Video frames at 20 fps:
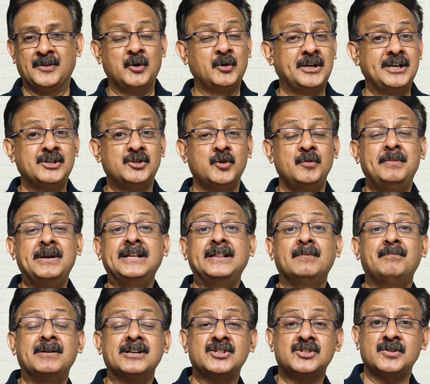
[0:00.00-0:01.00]
he should be in the
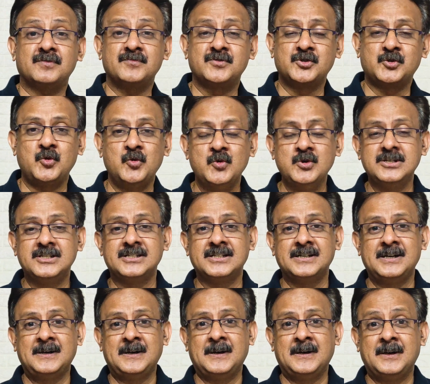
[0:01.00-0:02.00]
best of schools
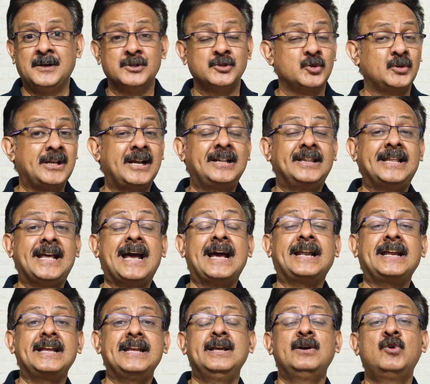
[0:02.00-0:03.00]
so that their
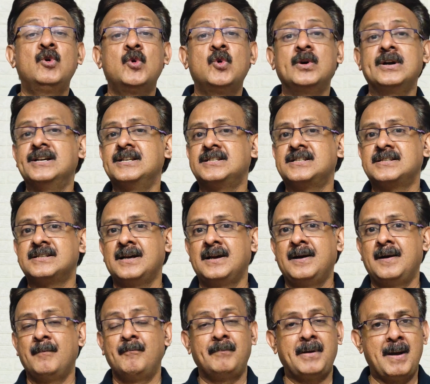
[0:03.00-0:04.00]
ego is
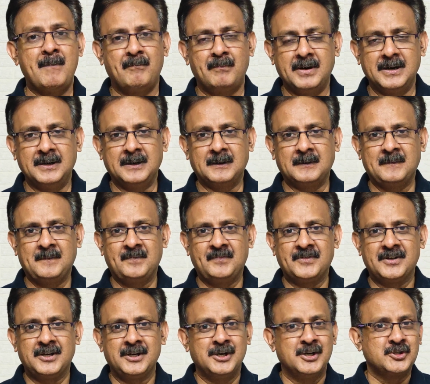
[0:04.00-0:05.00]
pampered.
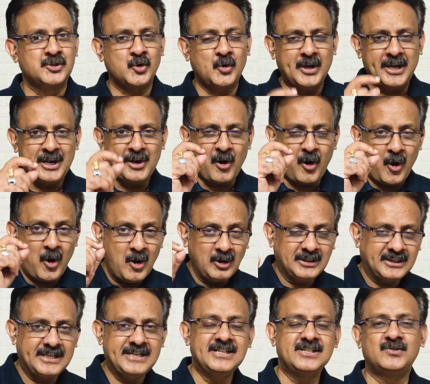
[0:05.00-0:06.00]
So in all
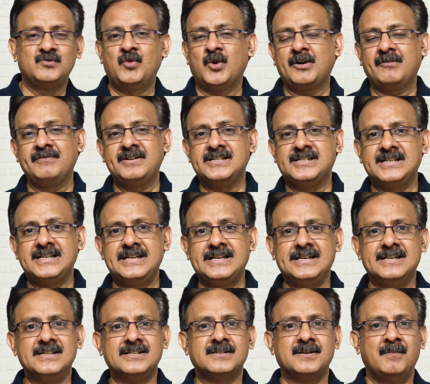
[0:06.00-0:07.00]
these, what we see
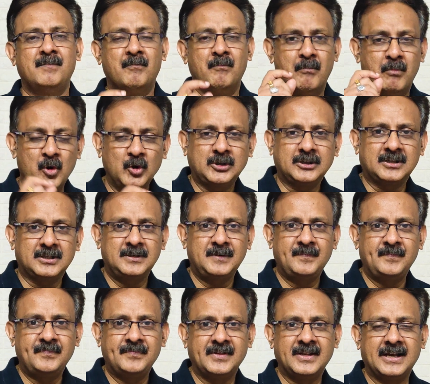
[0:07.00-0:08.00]
is both
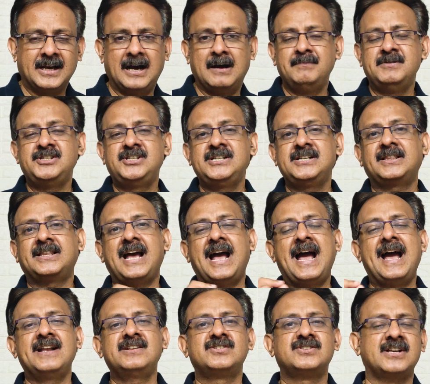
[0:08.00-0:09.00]
Abhijit
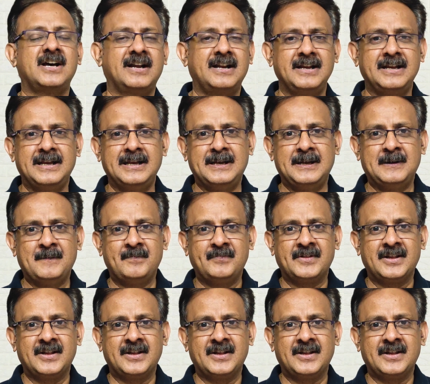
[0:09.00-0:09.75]
and Sarangi